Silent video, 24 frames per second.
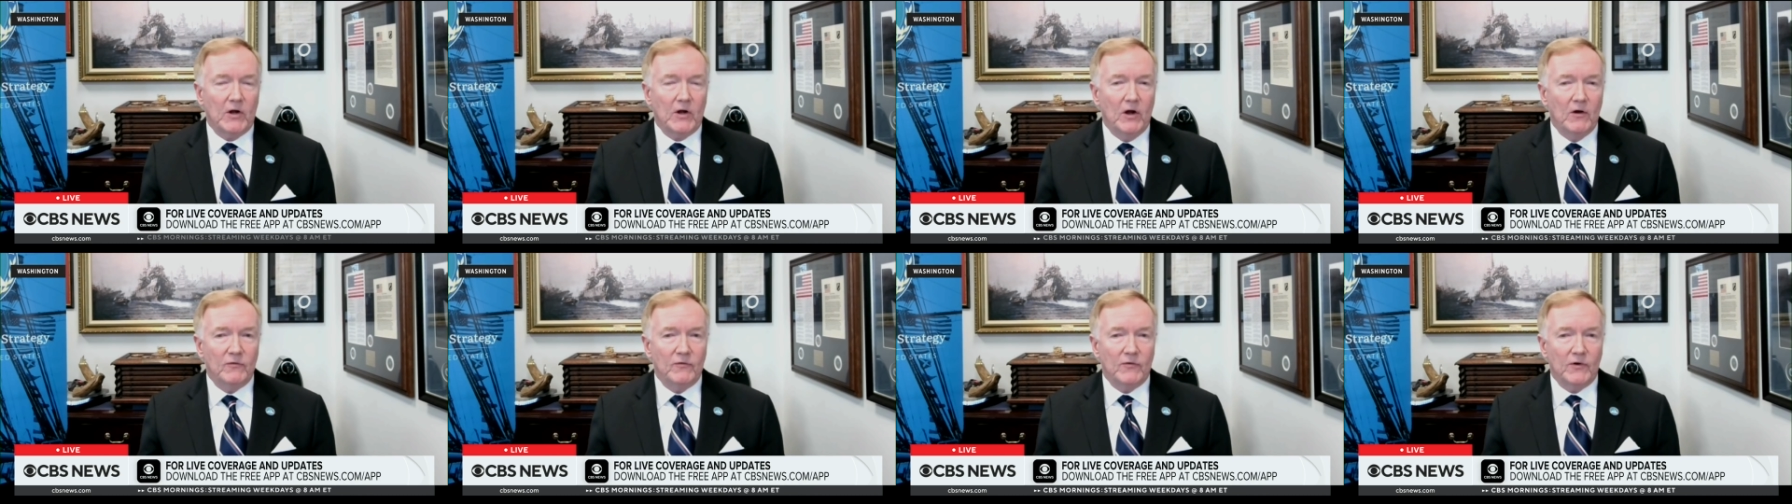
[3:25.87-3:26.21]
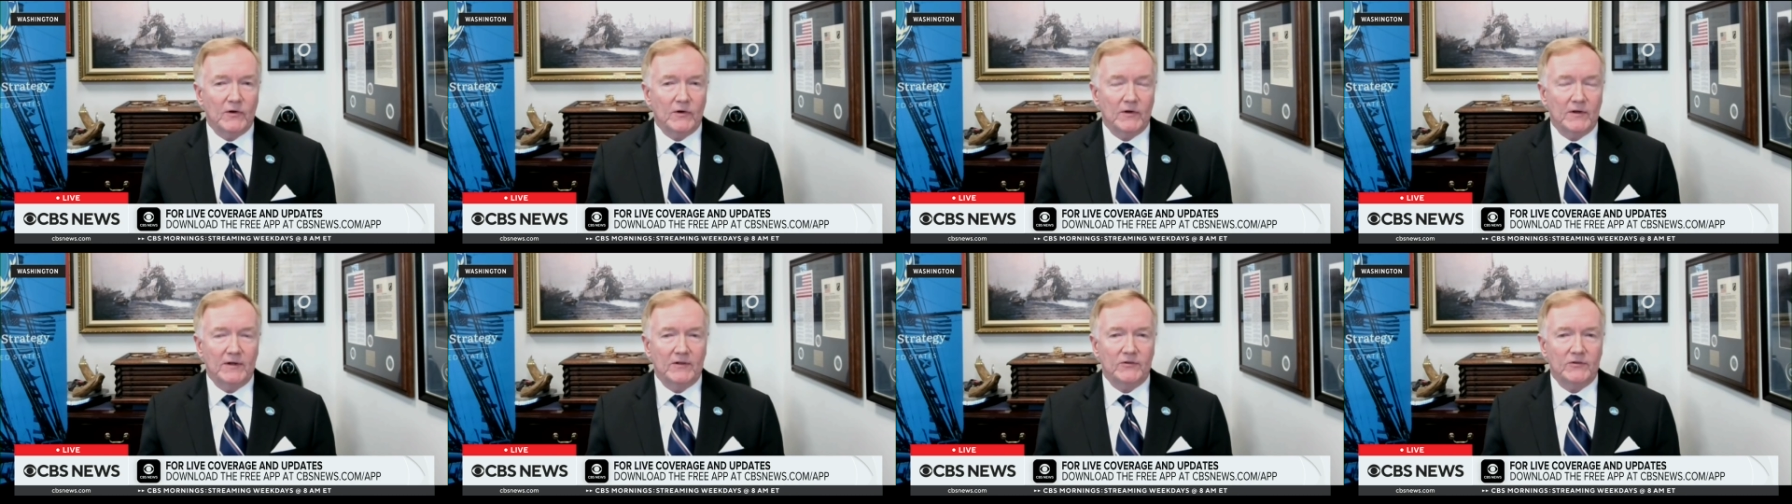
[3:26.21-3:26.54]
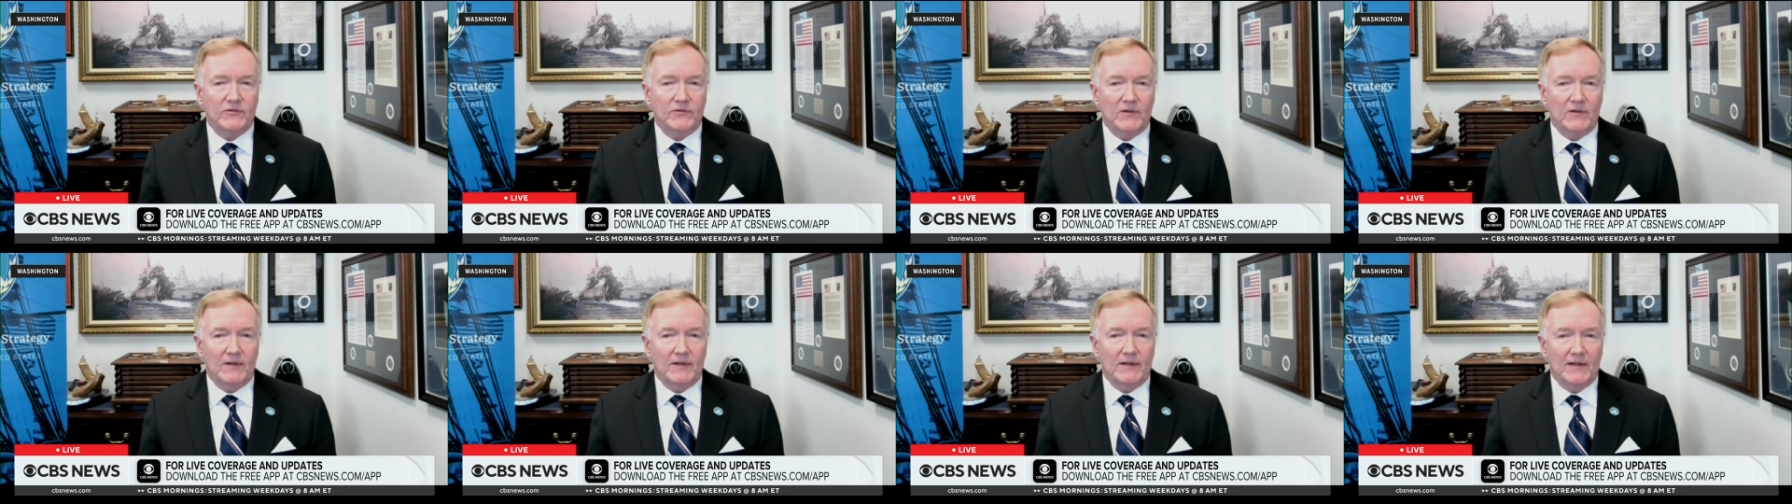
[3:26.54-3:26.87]

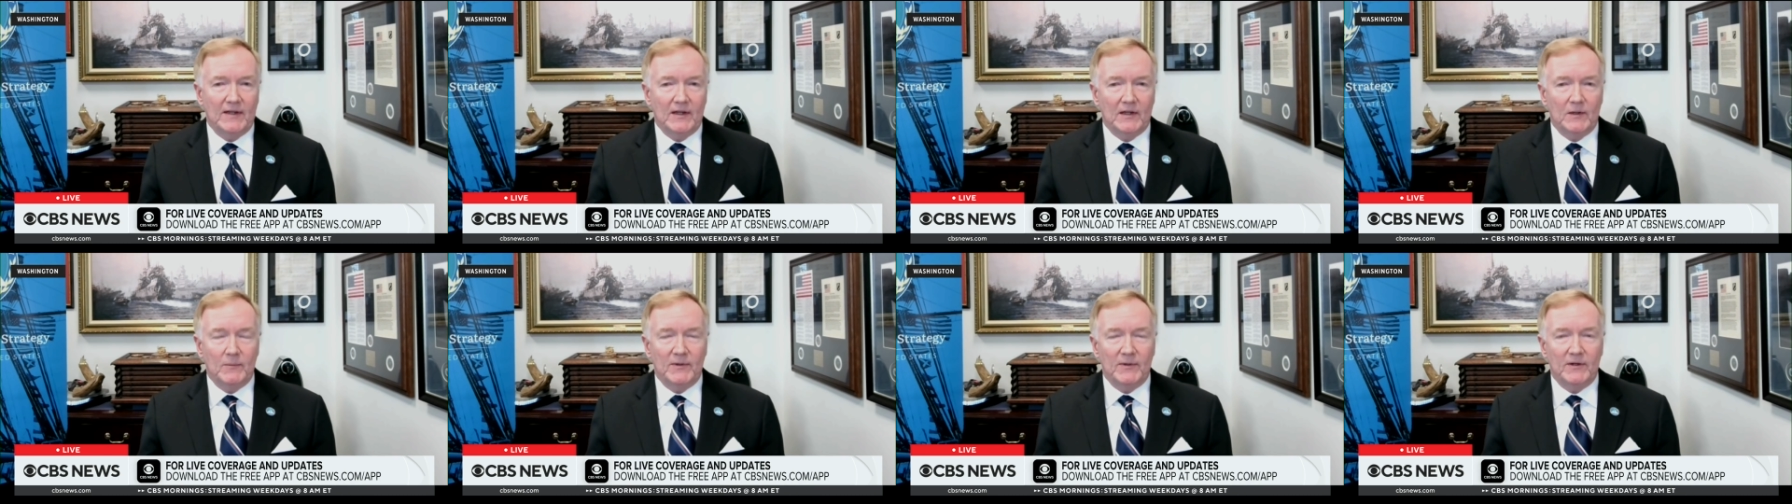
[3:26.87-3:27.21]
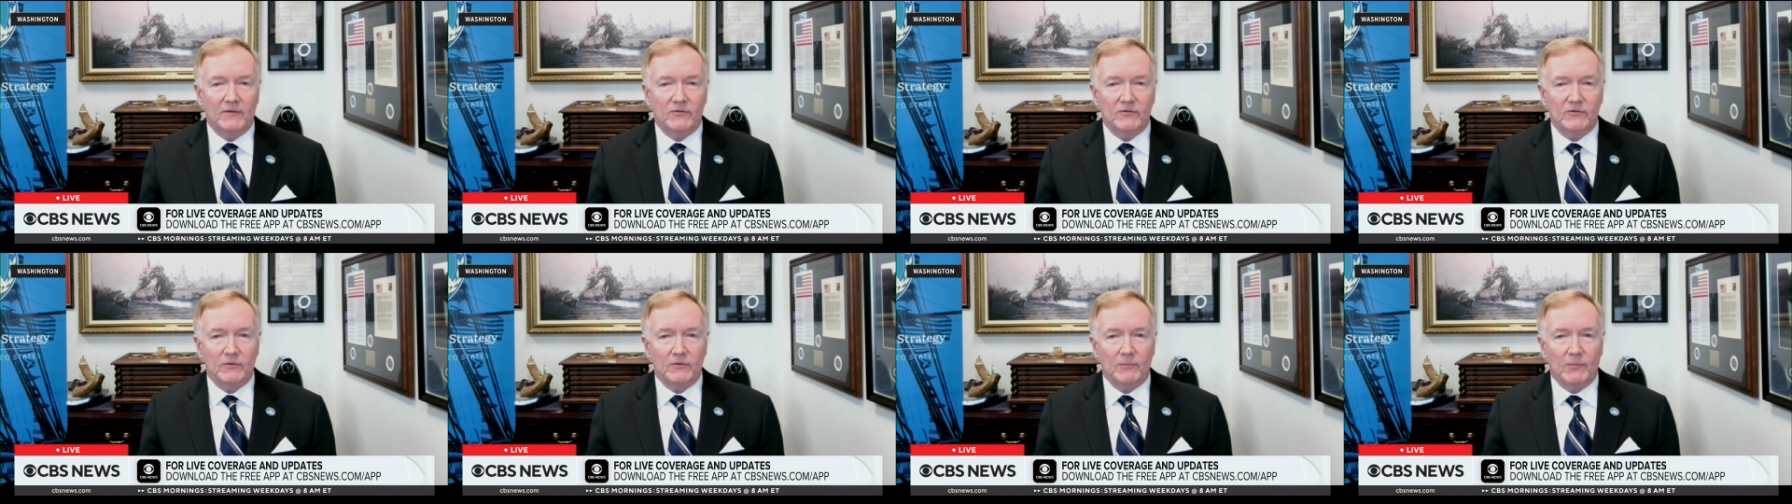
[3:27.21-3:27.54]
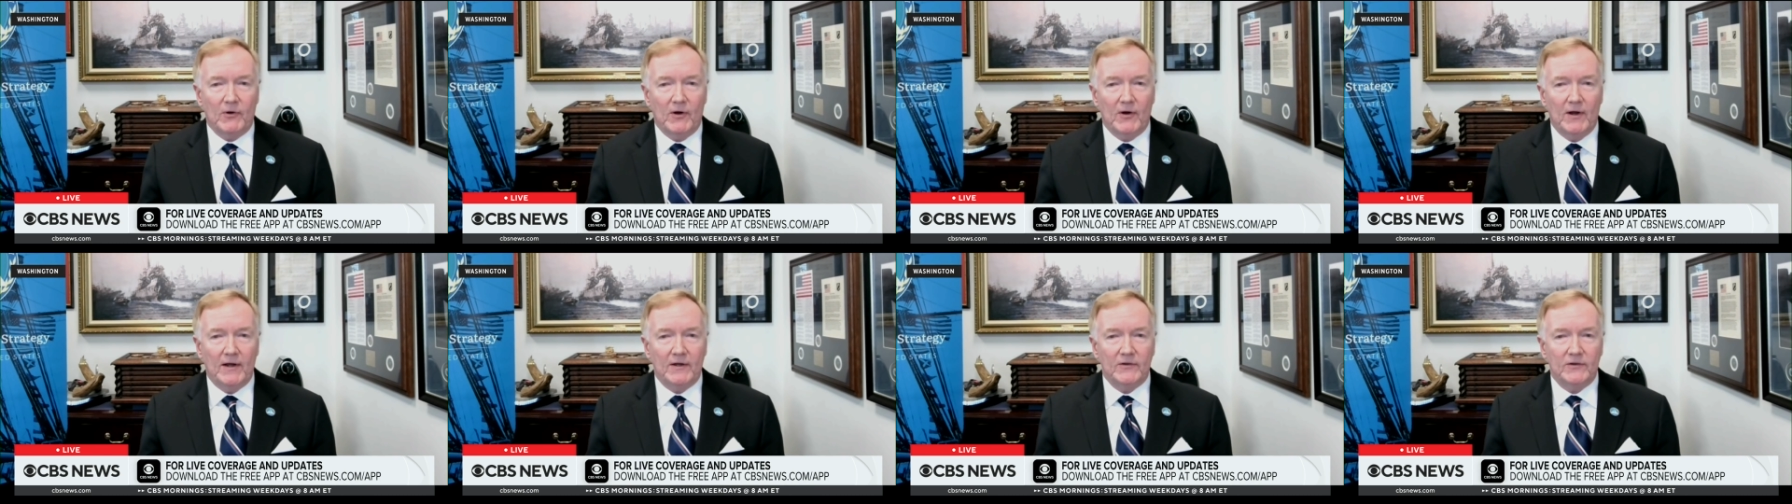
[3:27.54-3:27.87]
covertness and the element of
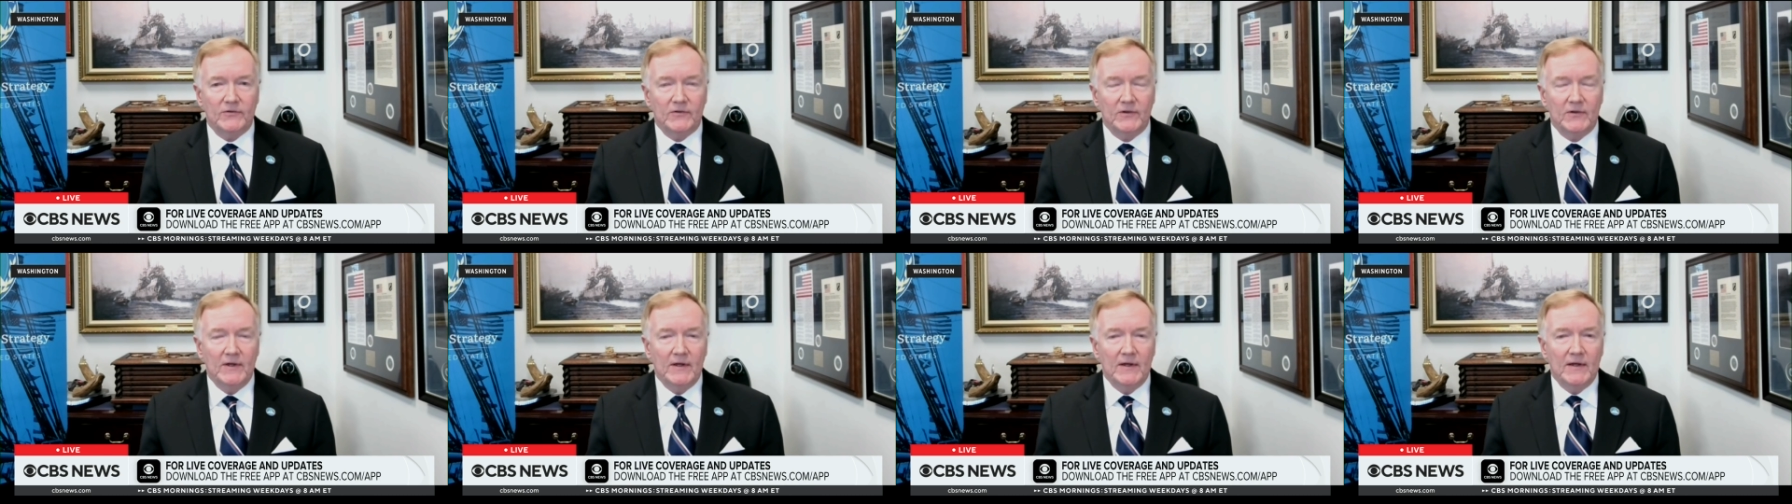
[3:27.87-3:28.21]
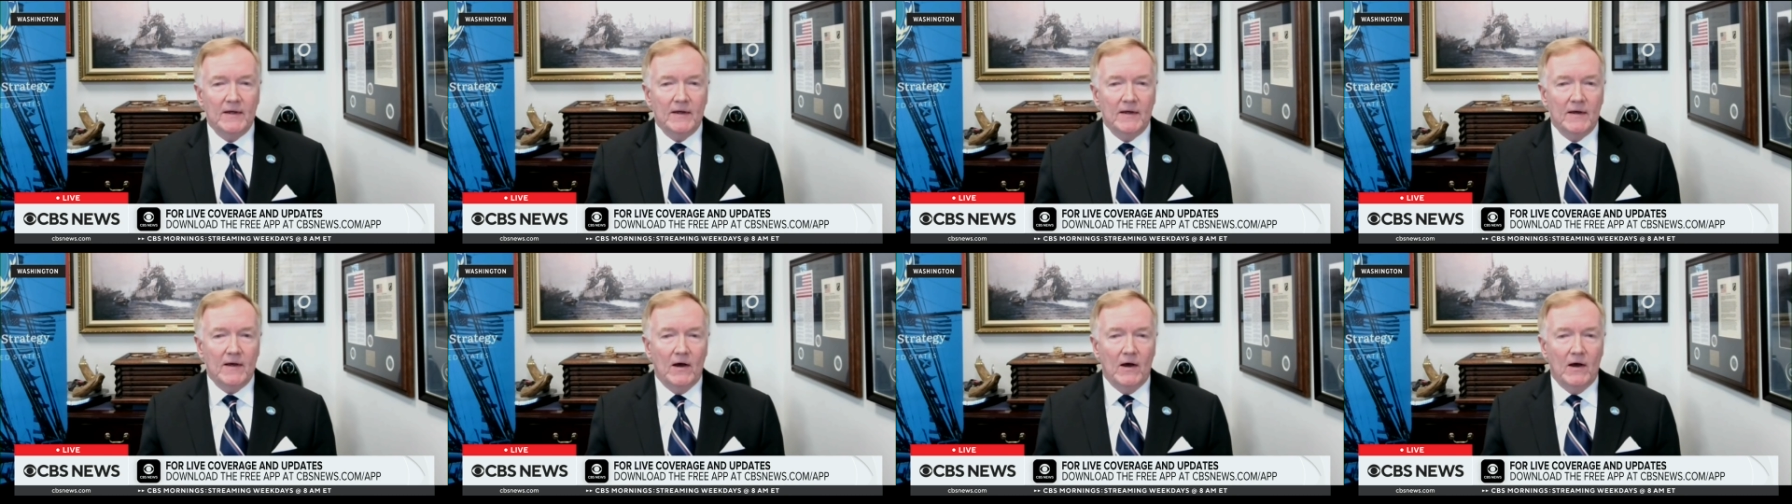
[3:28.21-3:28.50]
surprise.